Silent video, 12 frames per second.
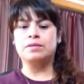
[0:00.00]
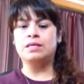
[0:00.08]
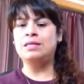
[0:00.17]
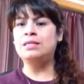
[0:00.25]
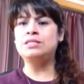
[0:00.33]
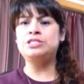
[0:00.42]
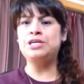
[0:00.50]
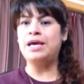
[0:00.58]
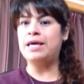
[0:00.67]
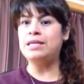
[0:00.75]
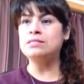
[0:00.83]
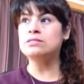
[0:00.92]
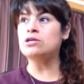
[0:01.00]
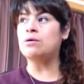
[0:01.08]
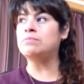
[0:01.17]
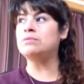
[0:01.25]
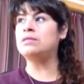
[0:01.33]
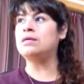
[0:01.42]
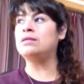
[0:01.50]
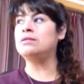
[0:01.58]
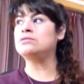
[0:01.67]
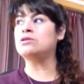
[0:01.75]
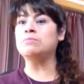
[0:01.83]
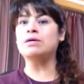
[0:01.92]
initiating something,
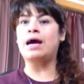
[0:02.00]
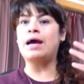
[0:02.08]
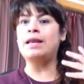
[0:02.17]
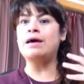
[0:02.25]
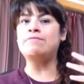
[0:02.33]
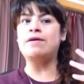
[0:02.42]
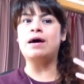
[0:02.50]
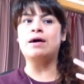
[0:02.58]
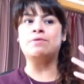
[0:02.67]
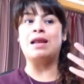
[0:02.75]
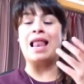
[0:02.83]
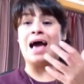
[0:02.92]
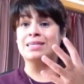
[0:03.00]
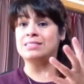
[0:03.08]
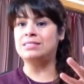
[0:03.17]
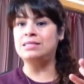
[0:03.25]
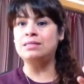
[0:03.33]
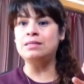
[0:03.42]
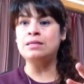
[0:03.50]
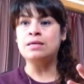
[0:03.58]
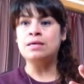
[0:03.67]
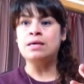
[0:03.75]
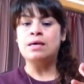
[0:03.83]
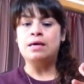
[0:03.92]
some kind of a relaxing
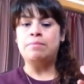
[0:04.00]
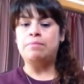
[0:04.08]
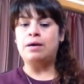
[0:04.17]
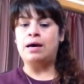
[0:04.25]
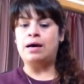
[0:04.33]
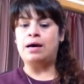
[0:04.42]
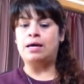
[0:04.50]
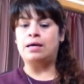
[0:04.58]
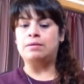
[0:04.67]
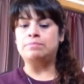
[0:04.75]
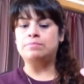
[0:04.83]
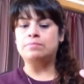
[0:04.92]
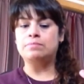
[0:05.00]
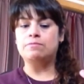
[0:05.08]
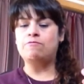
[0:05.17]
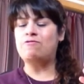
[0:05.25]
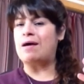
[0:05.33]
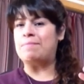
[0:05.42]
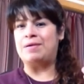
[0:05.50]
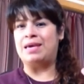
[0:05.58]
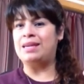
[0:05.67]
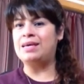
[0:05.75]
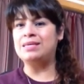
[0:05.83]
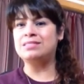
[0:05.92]
5
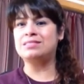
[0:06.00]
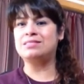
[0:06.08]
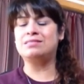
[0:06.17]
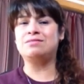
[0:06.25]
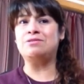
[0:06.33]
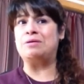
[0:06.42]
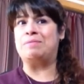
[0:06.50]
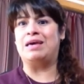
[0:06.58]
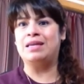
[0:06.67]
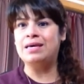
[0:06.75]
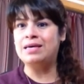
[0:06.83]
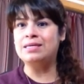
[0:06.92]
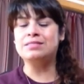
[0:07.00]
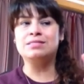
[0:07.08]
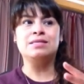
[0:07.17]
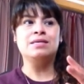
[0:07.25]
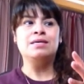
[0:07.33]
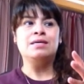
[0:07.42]
minutes, 3 minutes.